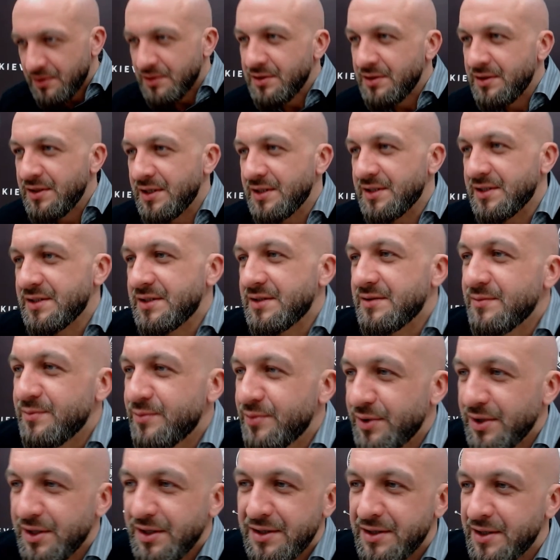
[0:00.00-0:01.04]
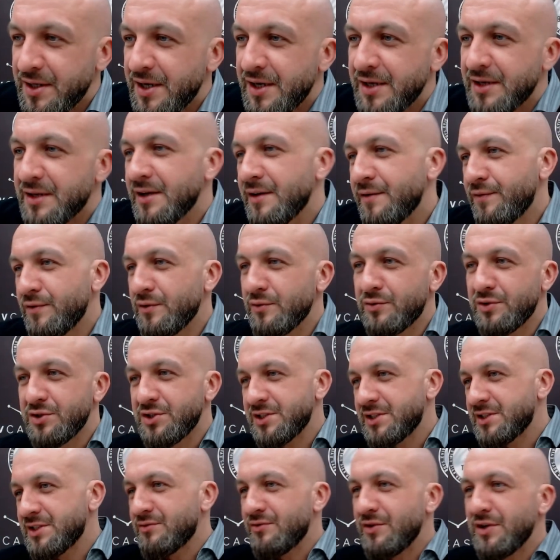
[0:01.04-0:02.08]
yes, but not if you were
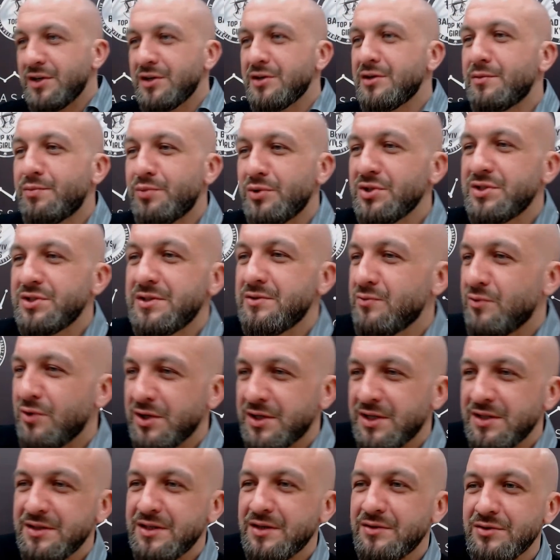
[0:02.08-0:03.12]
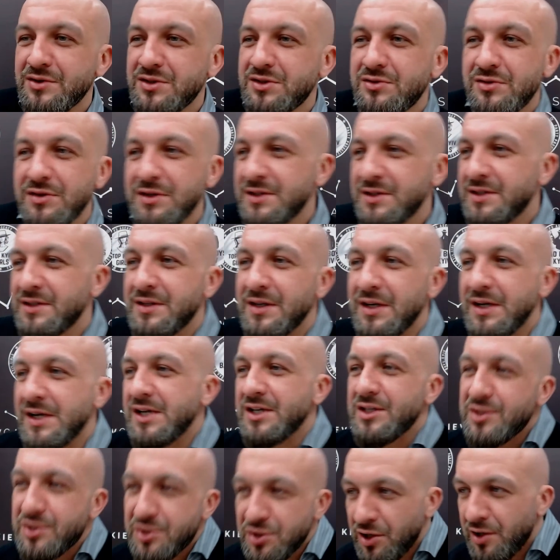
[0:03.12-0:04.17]
just a regular person walking down the street and
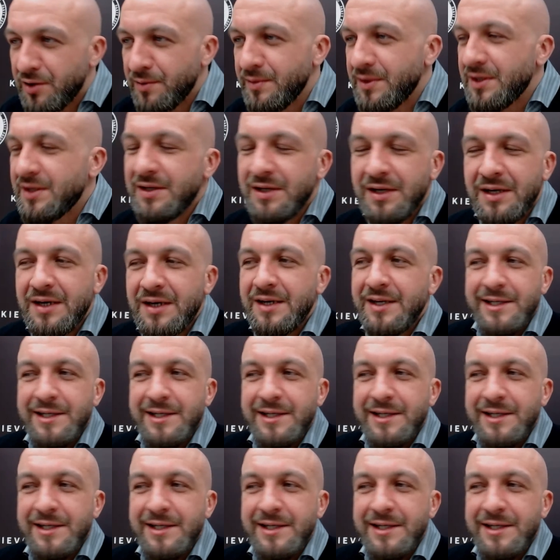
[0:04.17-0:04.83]
saw me.